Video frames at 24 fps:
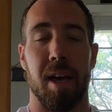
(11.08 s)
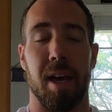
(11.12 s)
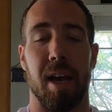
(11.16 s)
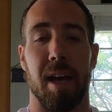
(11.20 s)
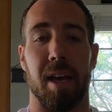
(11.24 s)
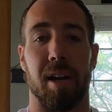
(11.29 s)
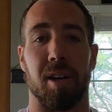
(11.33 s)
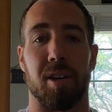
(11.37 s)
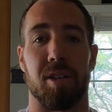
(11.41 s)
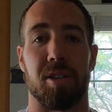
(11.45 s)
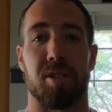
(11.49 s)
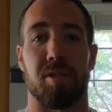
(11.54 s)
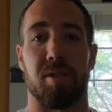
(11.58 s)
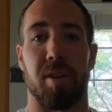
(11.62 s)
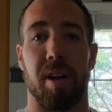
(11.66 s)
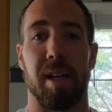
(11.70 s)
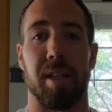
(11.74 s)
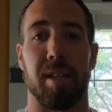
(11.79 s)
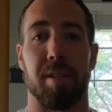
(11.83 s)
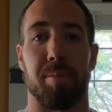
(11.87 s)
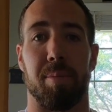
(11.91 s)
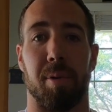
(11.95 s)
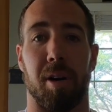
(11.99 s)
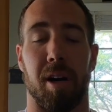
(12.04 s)
In our
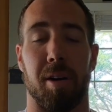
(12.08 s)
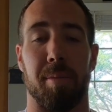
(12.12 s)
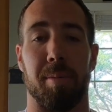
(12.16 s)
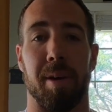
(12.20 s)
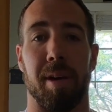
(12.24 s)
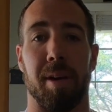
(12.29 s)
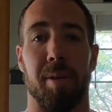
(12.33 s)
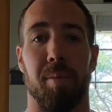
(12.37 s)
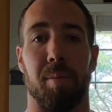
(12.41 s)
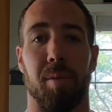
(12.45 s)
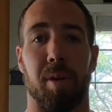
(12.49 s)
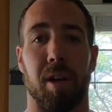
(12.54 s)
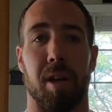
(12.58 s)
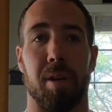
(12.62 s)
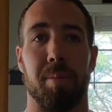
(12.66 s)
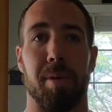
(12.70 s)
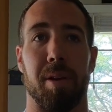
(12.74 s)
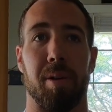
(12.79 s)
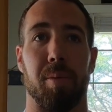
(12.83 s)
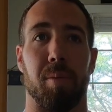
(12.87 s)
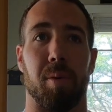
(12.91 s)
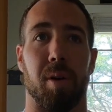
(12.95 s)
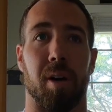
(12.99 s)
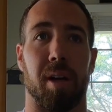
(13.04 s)
strength department, we're going to
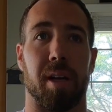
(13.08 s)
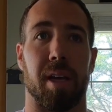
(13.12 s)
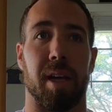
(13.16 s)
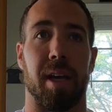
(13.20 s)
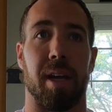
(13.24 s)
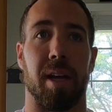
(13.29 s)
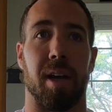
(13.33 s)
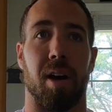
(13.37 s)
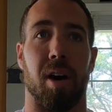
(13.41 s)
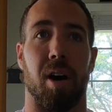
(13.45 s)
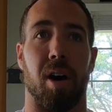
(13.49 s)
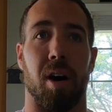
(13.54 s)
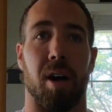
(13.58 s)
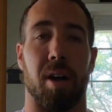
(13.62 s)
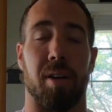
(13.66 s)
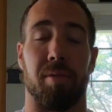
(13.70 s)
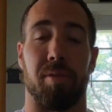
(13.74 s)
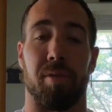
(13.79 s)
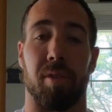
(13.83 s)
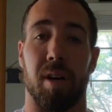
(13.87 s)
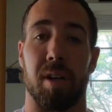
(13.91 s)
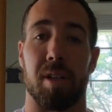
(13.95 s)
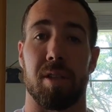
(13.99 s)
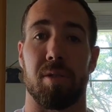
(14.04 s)
be working on
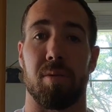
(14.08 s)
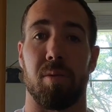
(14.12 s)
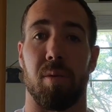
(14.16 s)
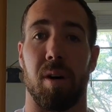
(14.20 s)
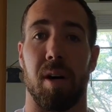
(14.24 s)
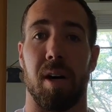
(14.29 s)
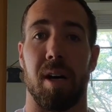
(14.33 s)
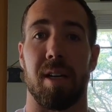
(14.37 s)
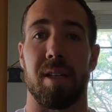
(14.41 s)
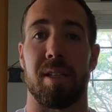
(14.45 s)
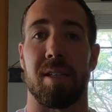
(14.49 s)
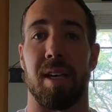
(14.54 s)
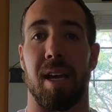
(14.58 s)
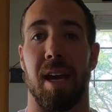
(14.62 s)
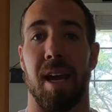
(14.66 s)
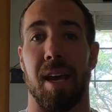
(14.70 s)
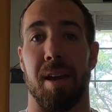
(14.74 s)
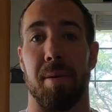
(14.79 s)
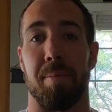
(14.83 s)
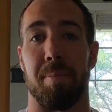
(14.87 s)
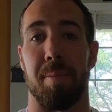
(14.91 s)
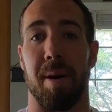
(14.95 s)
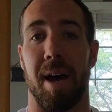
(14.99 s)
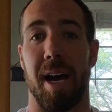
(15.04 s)
front squats
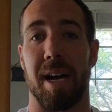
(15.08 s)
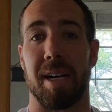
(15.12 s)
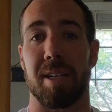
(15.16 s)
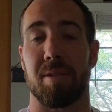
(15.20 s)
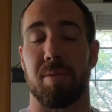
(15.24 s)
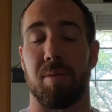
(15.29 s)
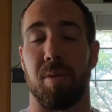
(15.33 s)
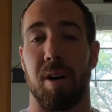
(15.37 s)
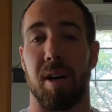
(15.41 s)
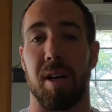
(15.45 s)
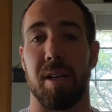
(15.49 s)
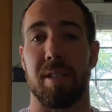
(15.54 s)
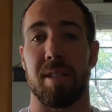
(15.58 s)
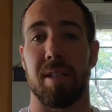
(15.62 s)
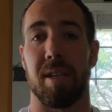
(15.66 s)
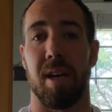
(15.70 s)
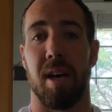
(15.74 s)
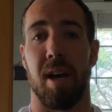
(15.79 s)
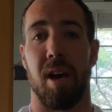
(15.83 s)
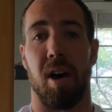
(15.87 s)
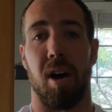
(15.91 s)
and back squats.